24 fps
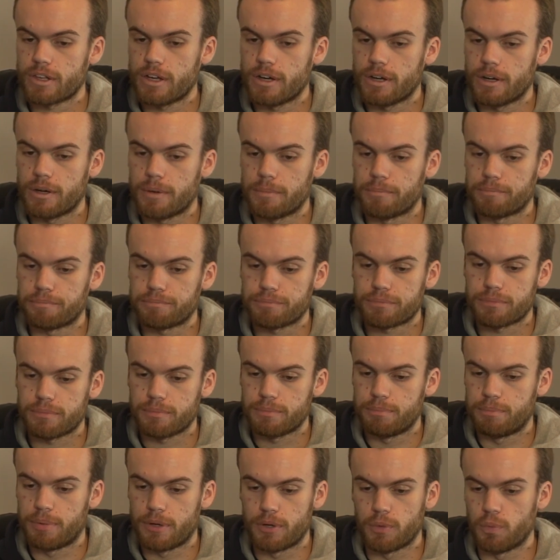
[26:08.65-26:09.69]

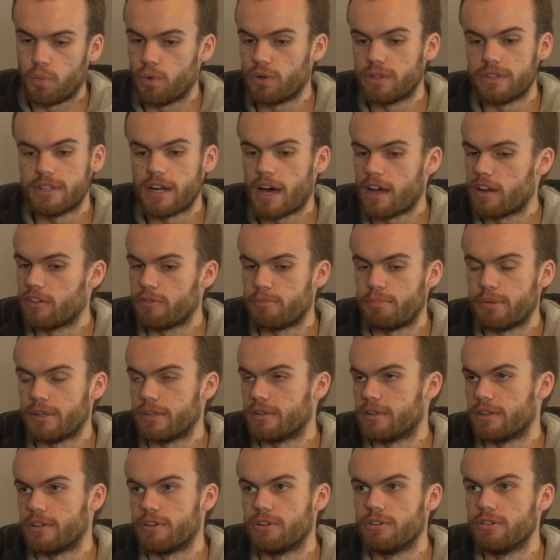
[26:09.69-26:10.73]
But it would not have
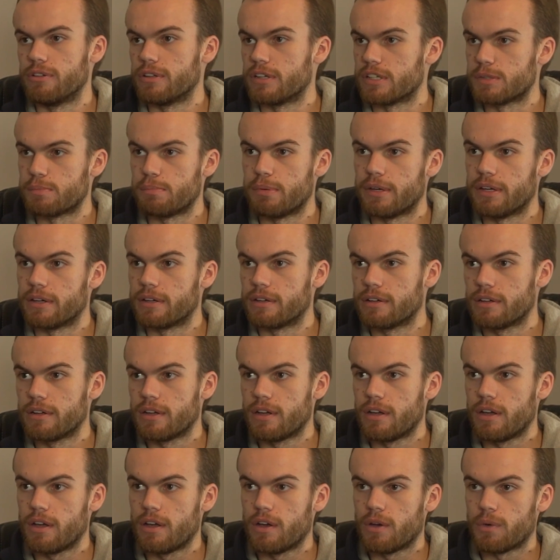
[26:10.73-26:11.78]
been nearly as big.
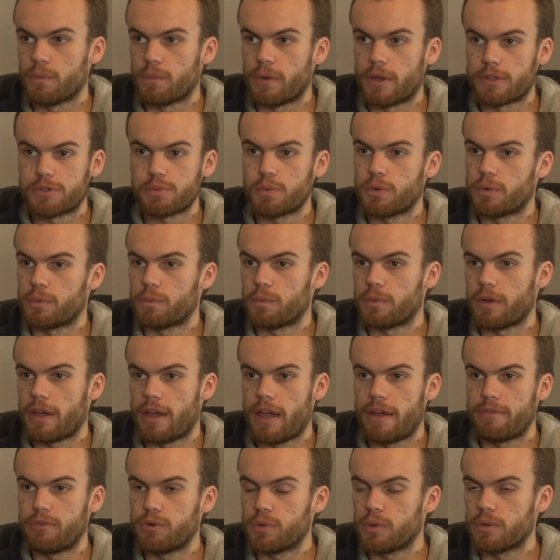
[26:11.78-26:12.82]
That's what
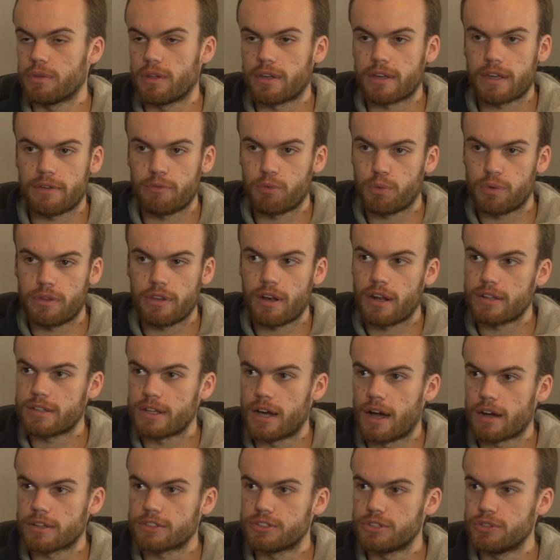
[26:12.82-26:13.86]
everyone that I
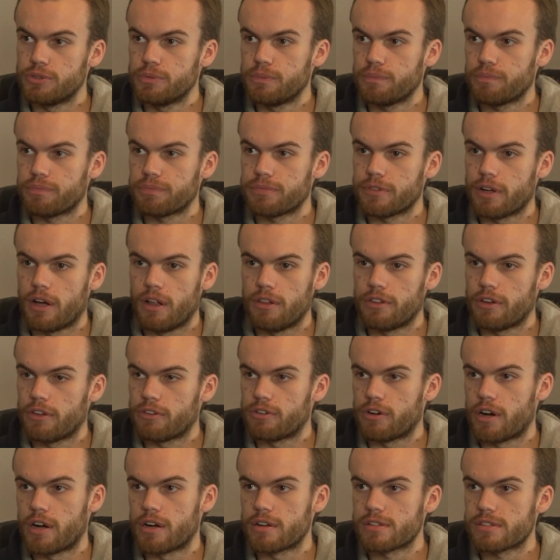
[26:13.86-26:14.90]
talked to, all the
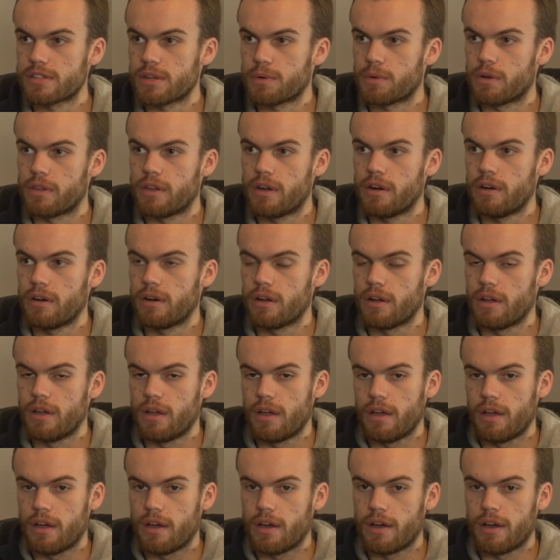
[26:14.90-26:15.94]
other artists that were there,
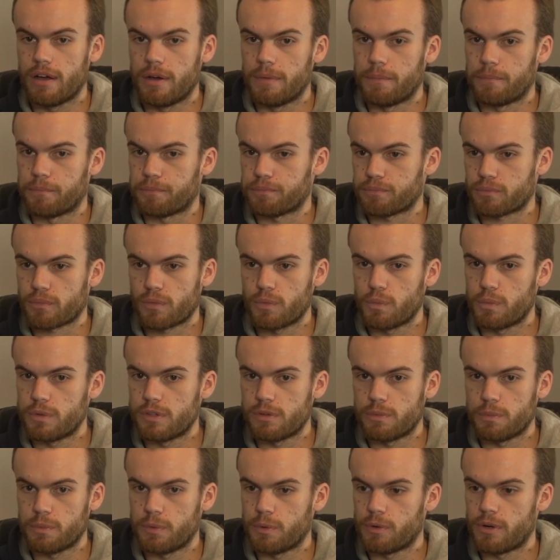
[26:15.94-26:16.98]

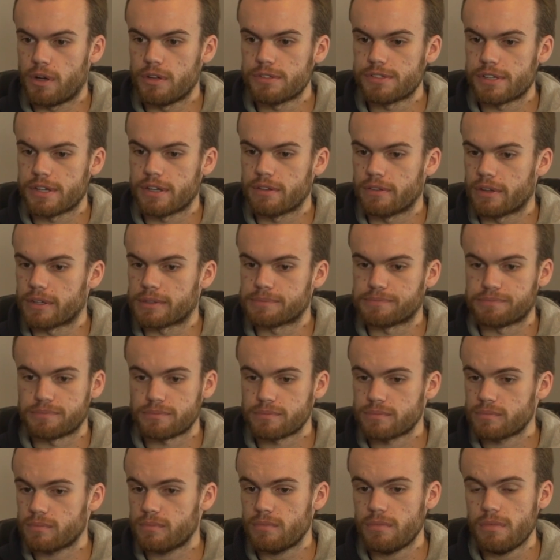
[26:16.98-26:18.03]
we were all saying like,
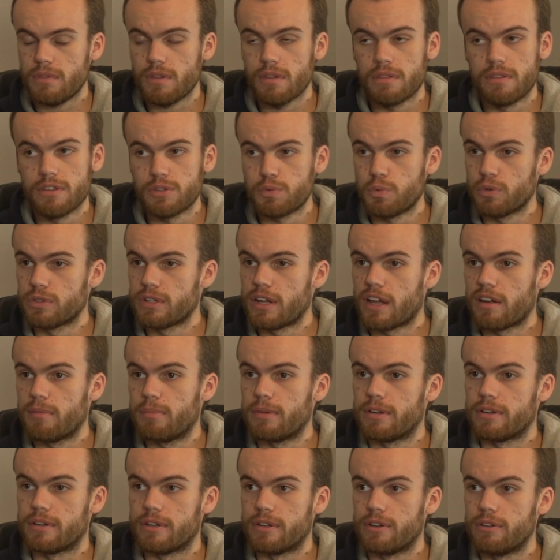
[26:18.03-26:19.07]
this would not
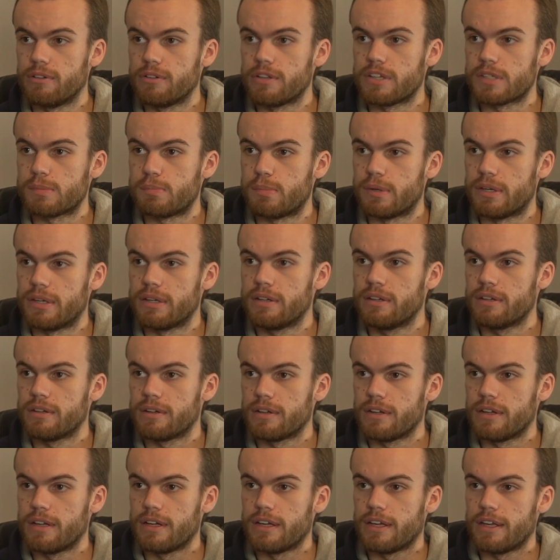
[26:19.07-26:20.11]
have been nearly as big
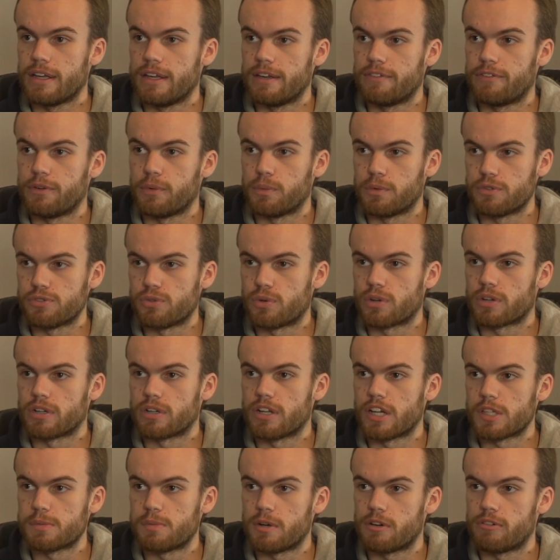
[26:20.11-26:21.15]
if it was
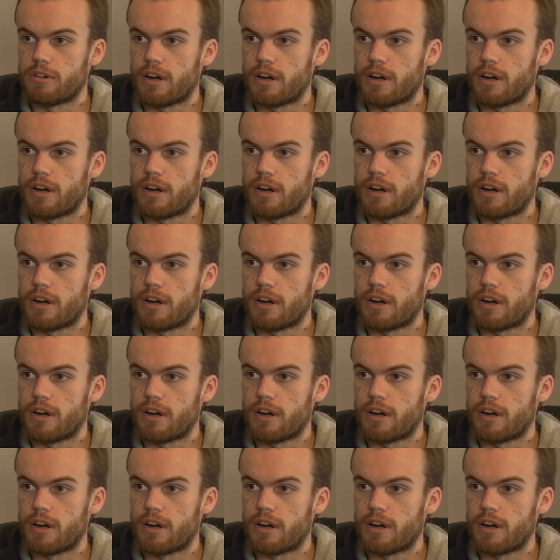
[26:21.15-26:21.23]
organized by